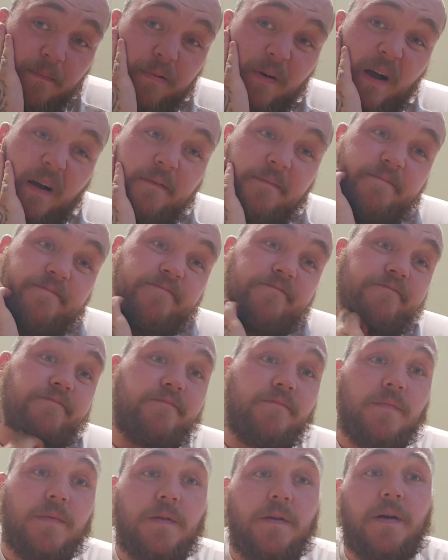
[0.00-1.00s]
But
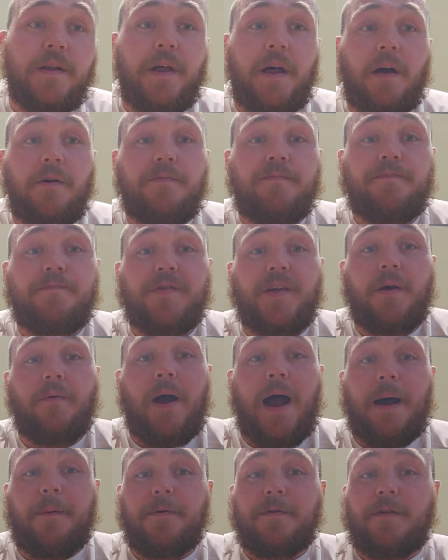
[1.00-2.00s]
I don't know, see
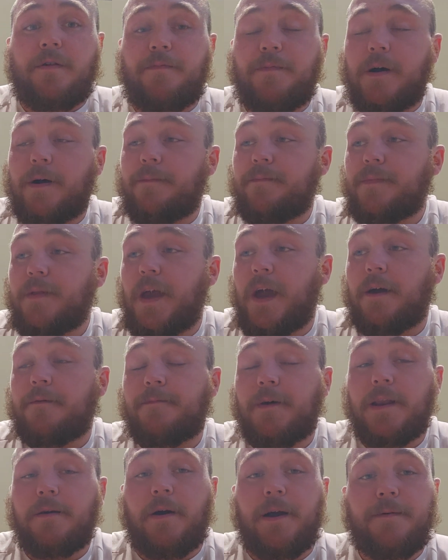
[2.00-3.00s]
what happens. But yeah,
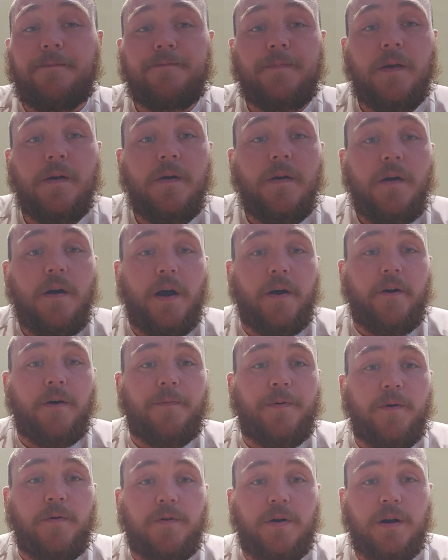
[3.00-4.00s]
anyway, I
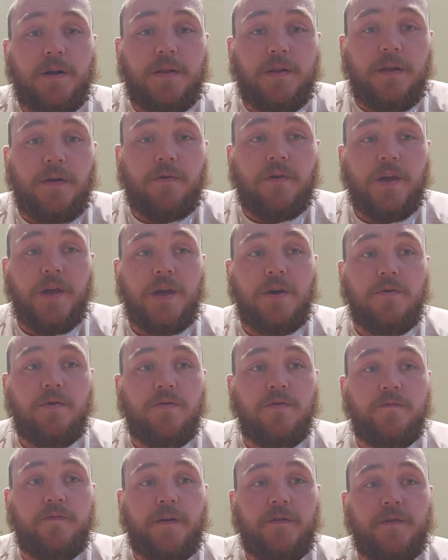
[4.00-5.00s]
hope you're all good, and I'll see you
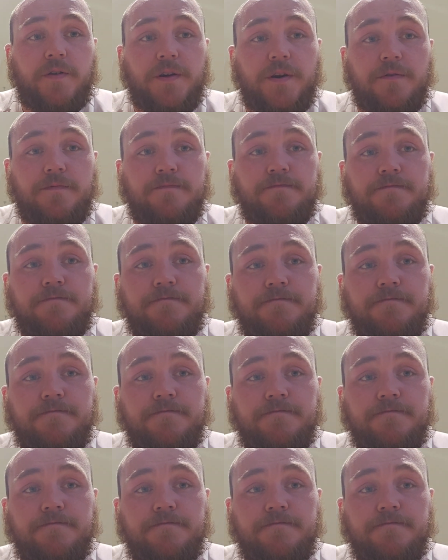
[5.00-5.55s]
all very soon.